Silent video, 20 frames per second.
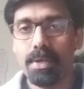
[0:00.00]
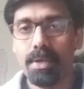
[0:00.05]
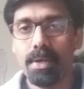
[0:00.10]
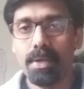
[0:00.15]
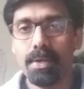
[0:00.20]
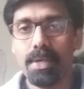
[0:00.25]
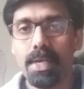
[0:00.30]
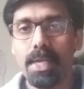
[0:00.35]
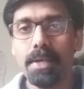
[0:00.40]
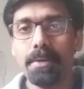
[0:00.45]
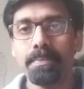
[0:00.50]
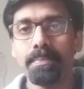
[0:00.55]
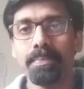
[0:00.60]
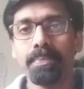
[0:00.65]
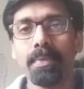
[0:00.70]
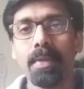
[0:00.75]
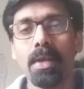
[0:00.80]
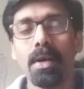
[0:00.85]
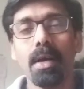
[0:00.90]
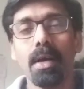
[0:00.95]

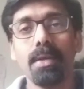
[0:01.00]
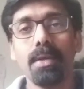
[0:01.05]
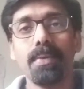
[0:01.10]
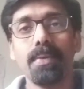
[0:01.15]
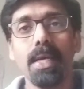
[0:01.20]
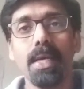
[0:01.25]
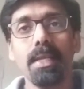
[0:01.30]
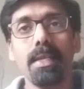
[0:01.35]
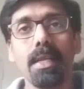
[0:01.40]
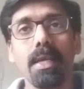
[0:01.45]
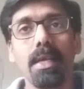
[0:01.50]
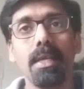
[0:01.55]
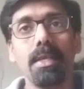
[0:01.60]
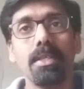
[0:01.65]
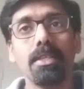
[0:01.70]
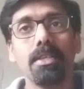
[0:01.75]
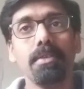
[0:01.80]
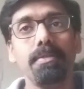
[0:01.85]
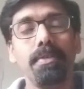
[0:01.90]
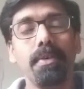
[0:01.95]
All right,
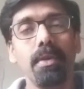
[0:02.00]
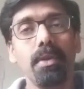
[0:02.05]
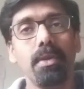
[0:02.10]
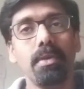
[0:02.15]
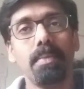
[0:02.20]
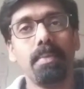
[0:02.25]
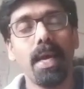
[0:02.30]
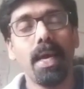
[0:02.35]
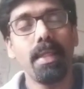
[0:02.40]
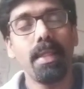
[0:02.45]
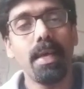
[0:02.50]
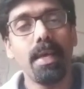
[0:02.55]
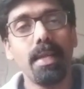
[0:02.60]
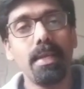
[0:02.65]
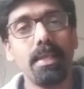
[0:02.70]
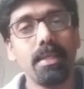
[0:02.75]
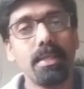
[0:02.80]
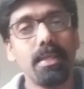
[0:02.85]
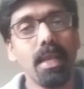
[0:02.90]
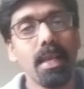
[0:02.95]
so followed by
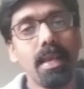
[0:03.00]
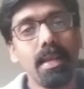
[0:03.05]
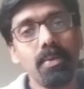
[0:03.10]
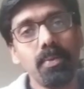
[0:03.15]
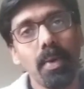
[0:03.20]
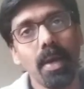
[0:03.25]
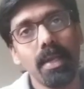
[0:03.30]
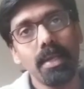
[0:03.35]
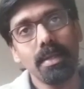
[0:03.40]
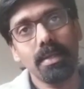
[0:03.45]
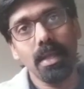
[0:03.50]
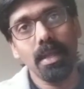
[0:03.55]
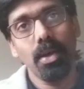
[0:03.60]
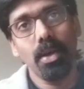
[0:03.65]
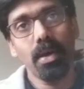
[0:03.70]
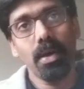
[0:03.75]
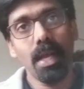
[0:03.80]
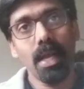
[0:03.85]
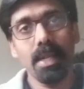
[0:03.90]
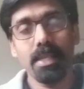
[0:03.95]
that, the second one is a
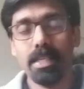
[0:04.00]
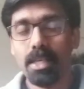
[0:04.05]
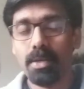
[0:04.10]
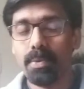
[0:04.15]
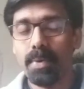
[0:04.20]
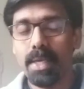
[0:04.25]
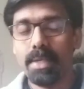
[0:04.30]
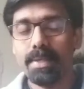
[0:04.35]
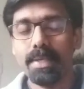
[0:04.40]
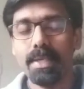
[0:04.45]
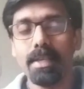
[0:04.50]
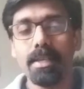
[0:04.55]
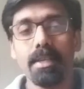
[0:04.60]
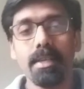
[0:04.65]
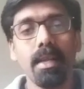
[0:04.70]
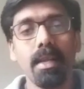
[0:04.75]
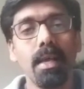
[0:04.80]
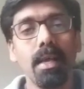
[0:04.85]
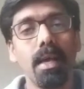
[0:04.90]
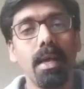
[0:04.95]
long answer
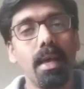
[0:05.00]
question,